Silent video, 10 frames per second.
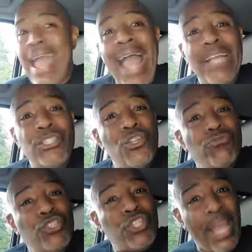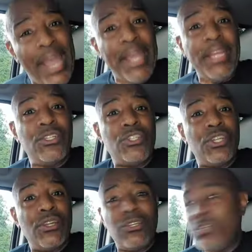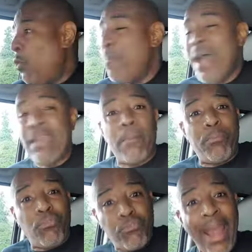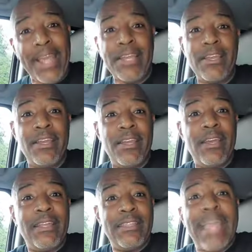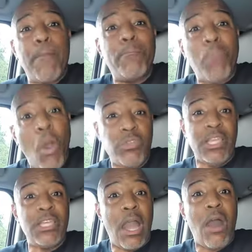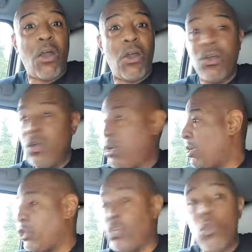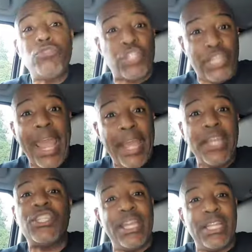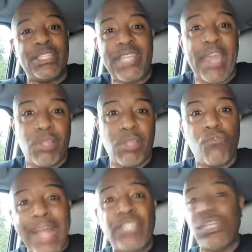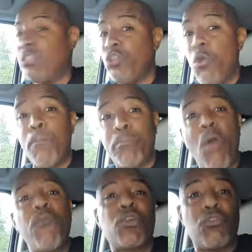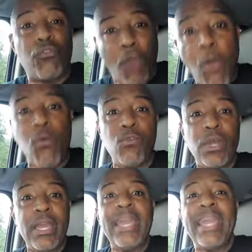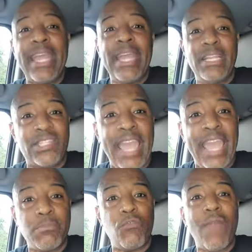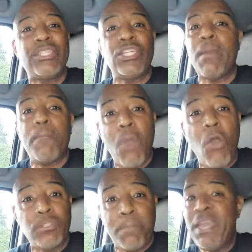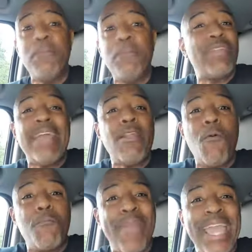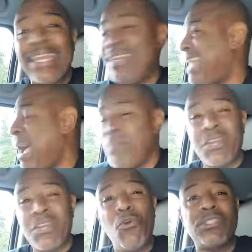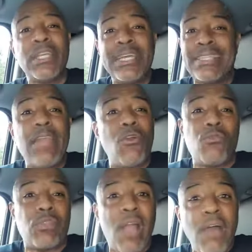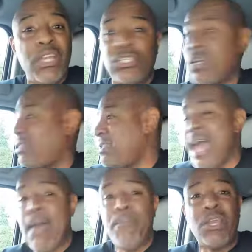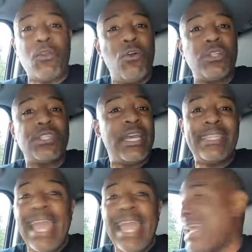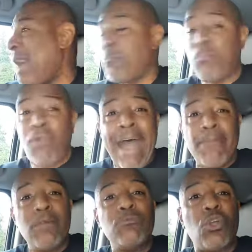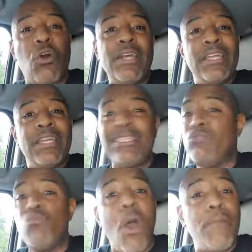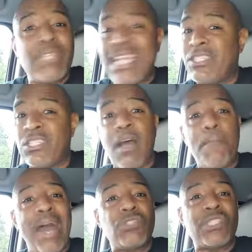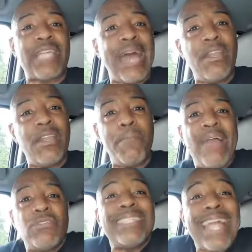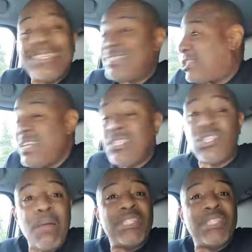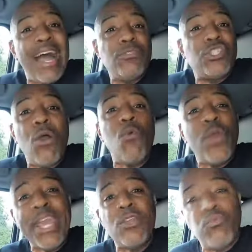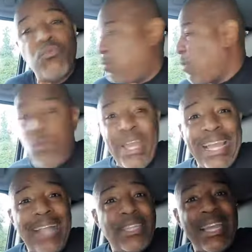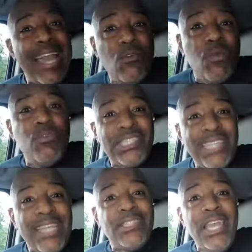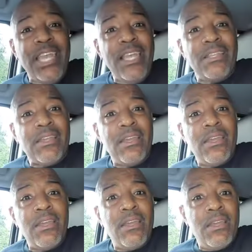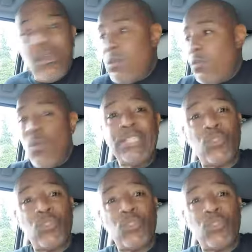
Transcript: as you change, you better pray that both of y'all, you change in the same direction. You both grow in the same direction. And most people, they don't make it, not because they don't love each other, not because they got problems or one did something outside of the marriage. Like just sometimes, yo, we, when we got together, we were 16. We